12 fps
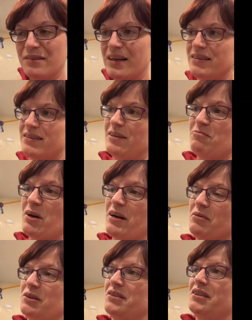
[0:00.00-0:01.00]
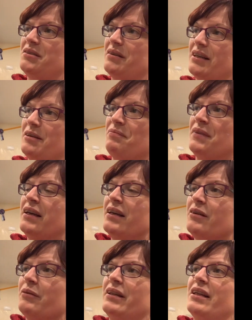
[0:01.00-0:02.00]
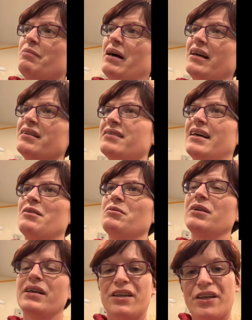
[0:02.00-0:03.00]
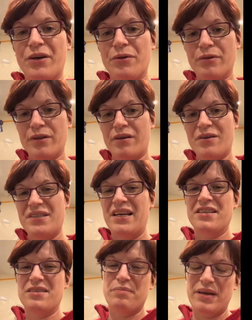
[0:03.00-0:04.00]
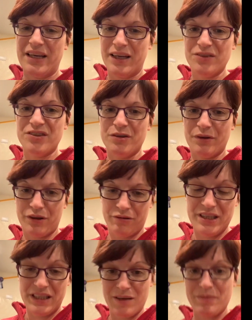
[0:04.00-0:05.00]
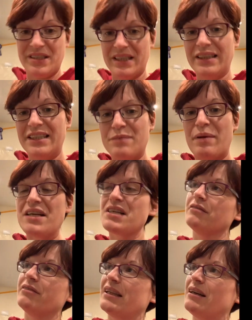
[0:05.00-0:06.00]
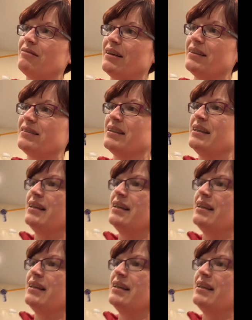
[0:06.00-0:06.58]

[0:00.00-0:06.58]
rats, and what I will do when they pass, I will kind of go through the rosettes and pick out 2 or 3 that are particularly special for that rat.